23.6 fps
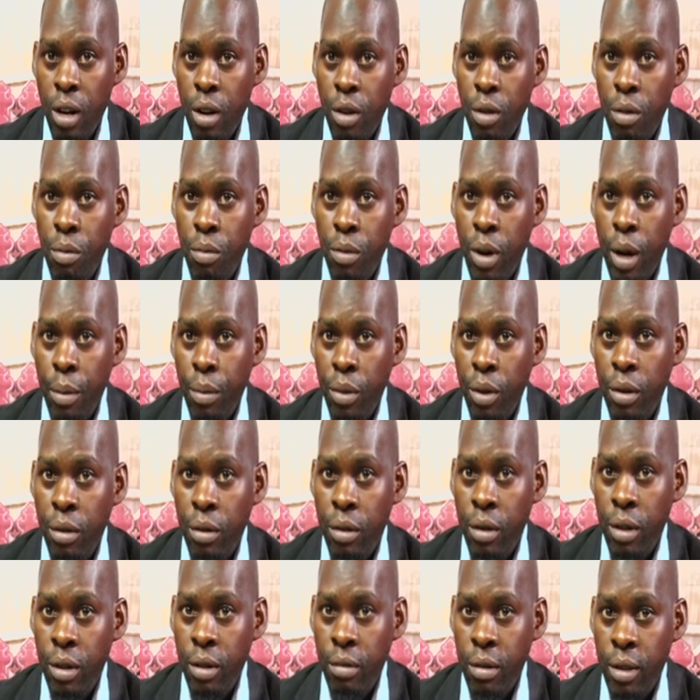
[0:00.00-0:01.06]
whom I'm going to
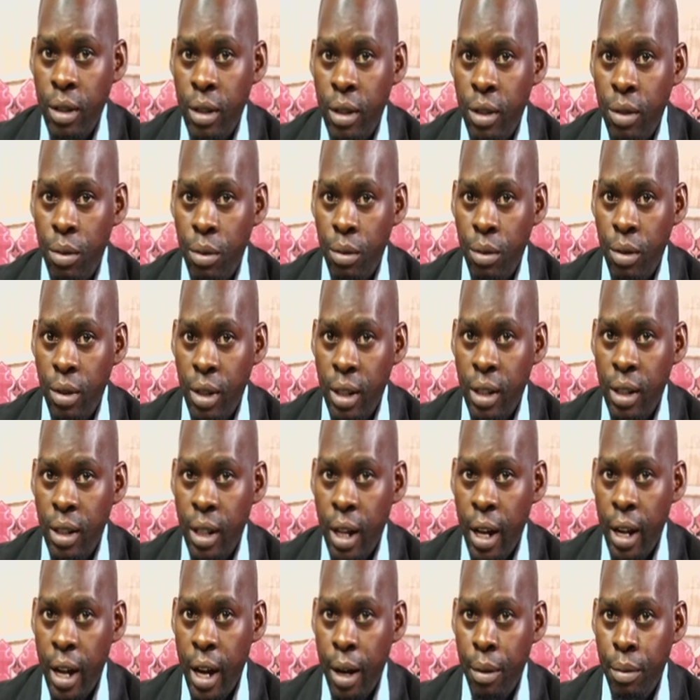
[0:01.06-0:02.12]
request to say
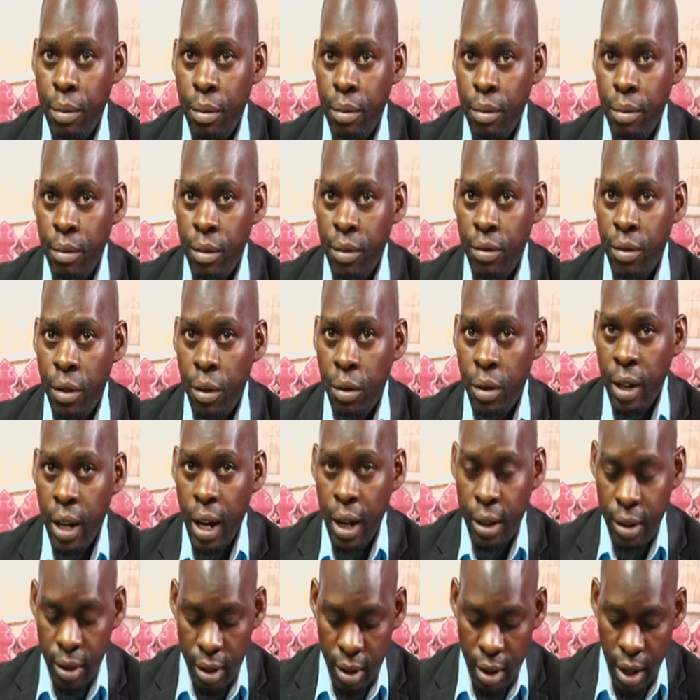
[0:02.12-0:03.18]
salam before we
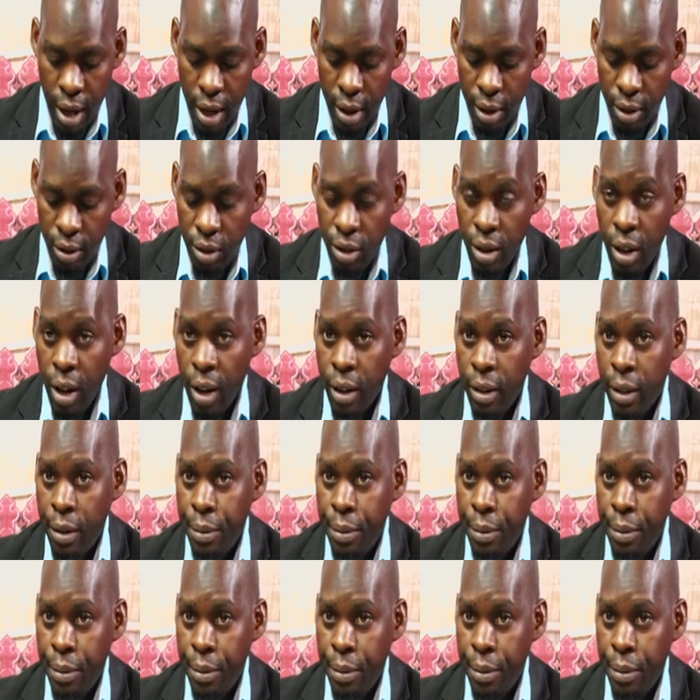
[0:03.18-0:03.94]
can start, inshallah.